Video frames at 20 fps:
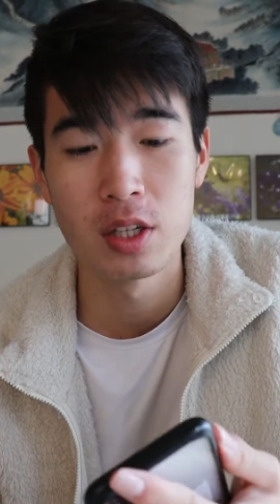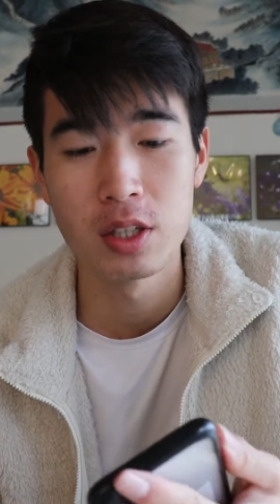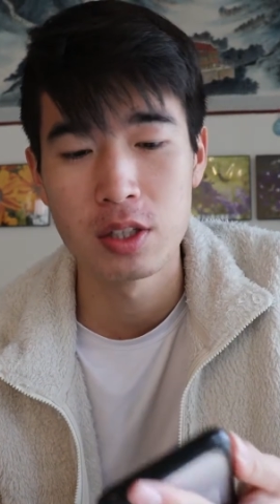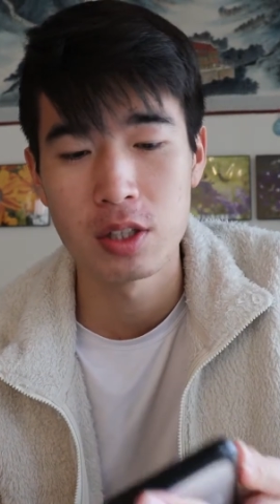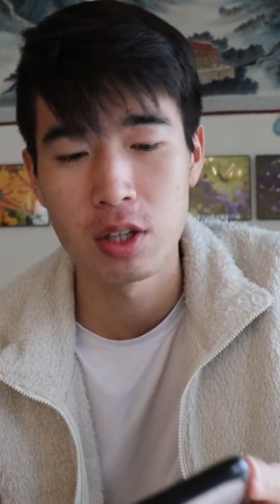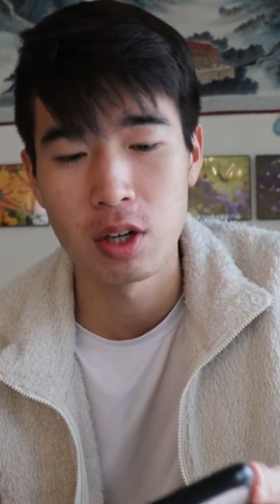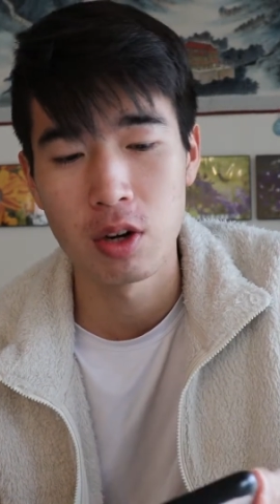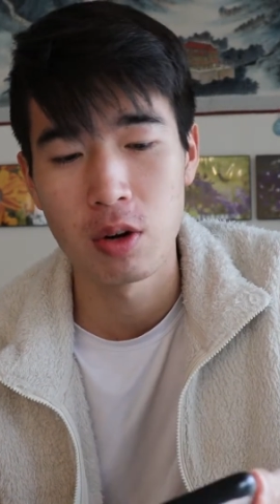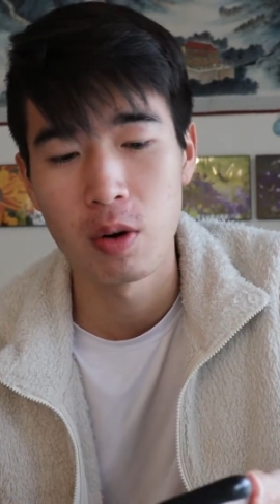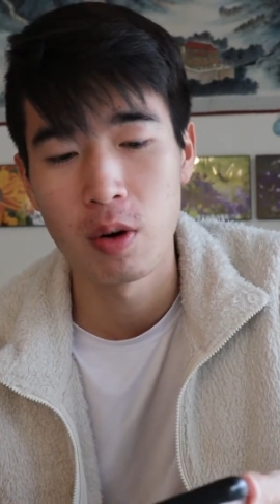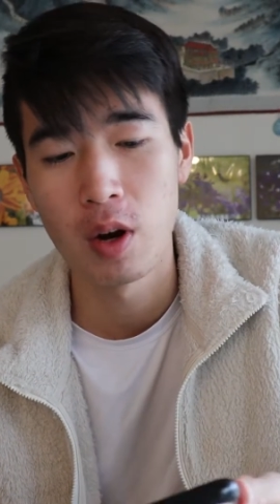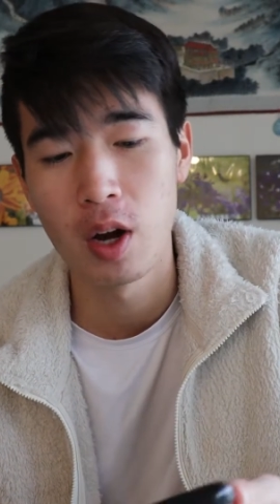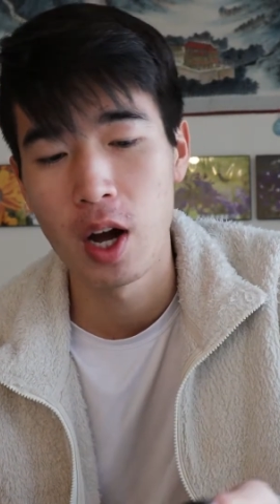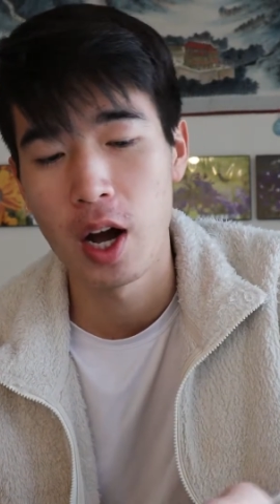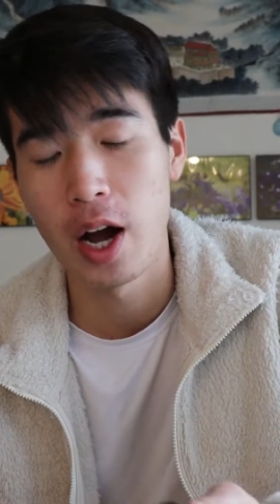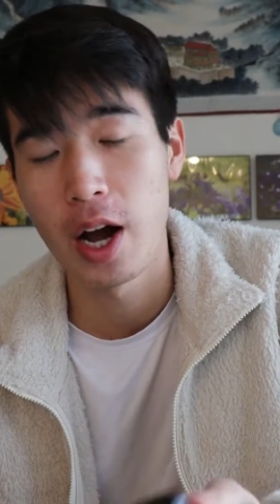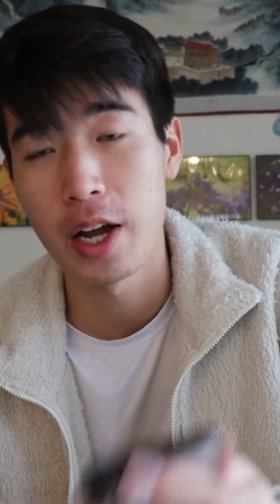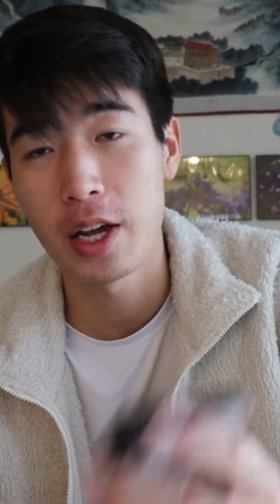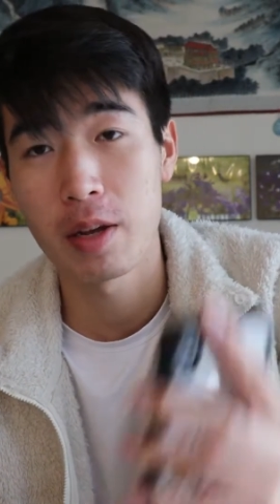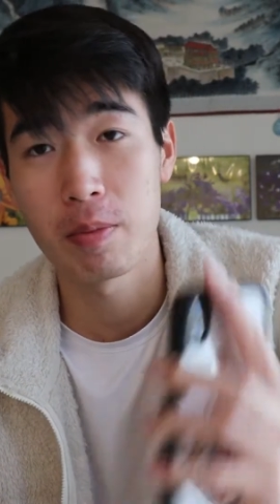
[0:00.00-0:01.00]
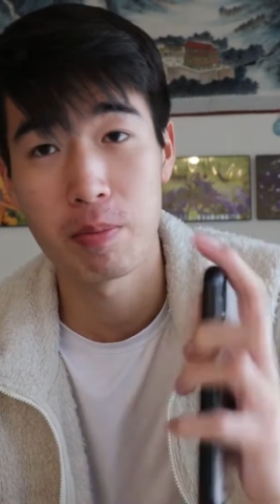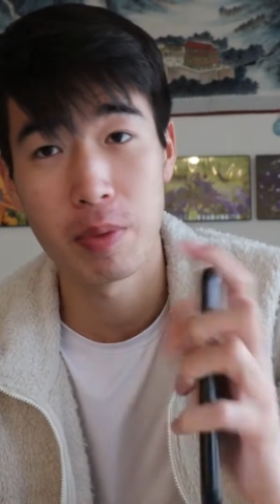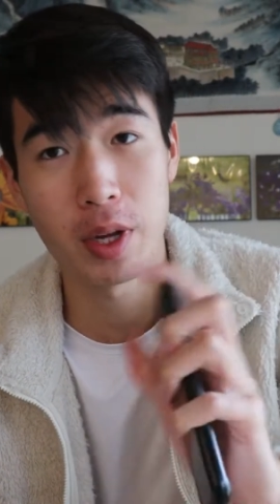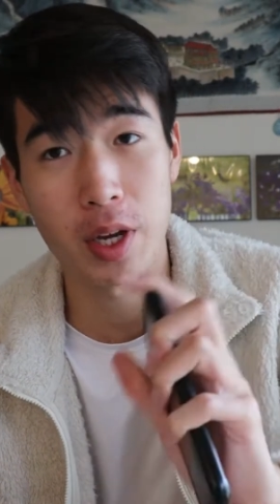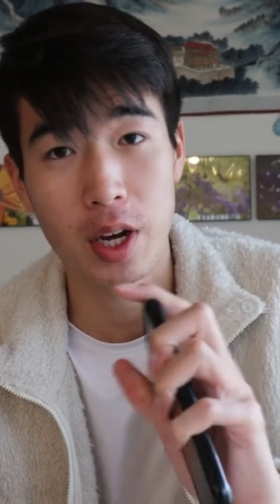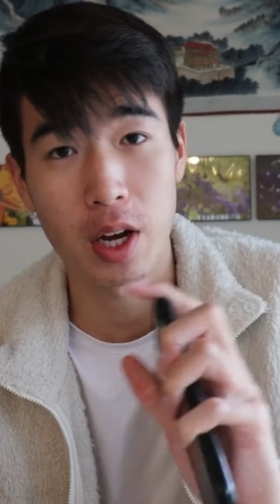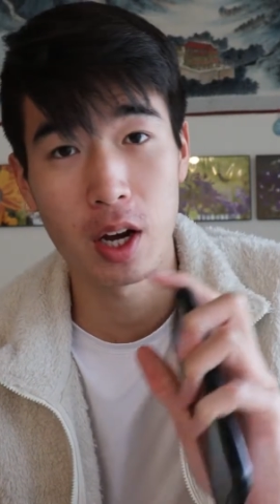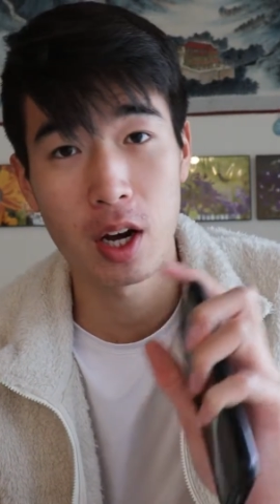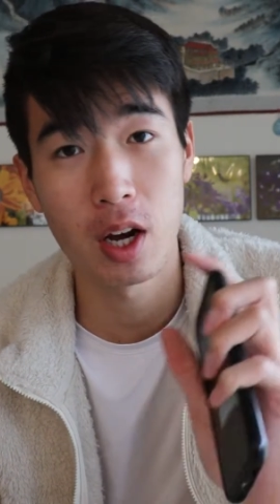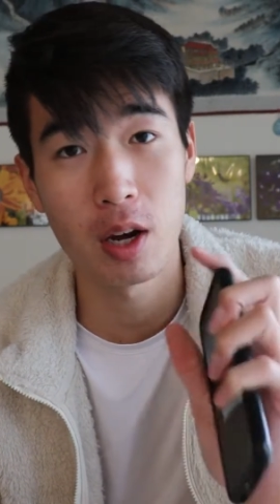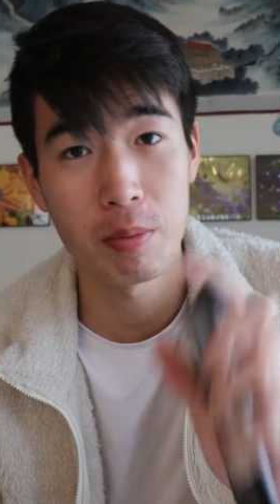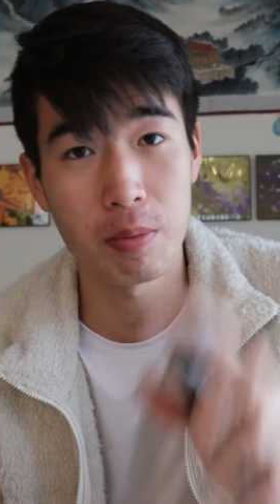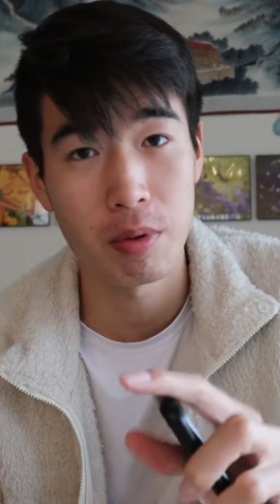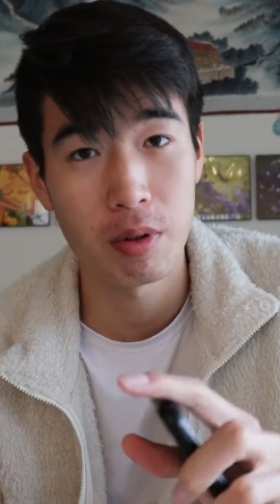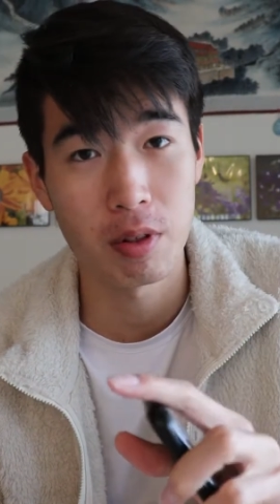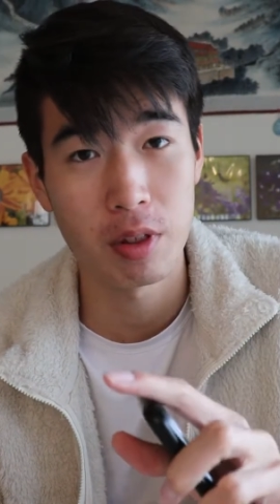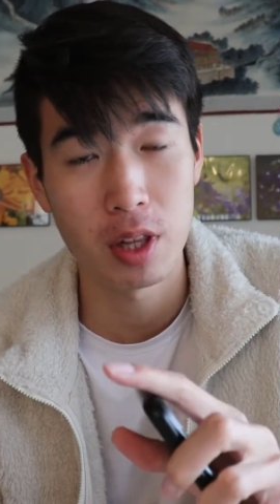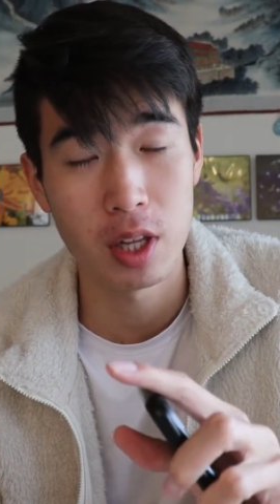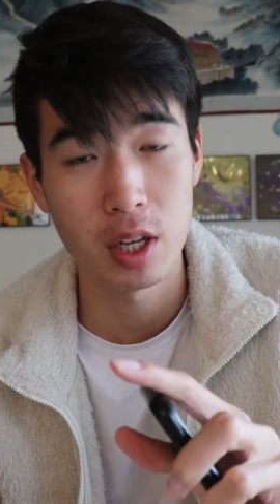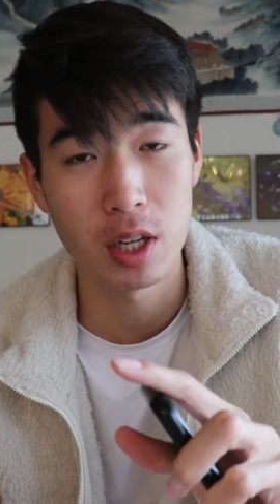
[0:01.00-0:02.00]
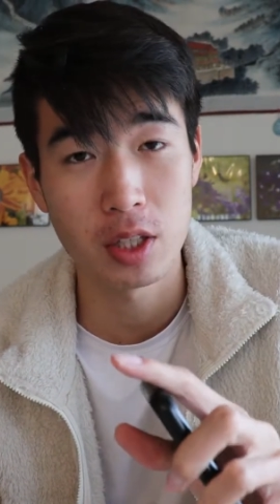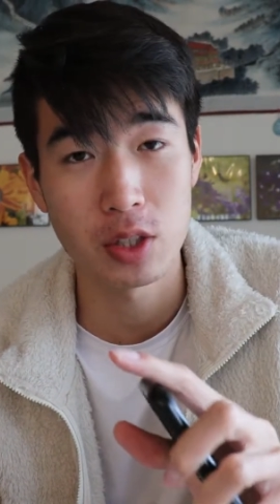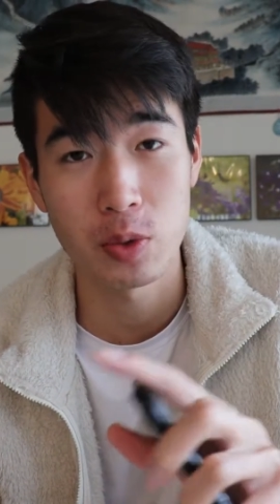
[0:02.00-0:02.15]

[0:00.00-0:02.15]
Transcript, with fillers: so I can pick up the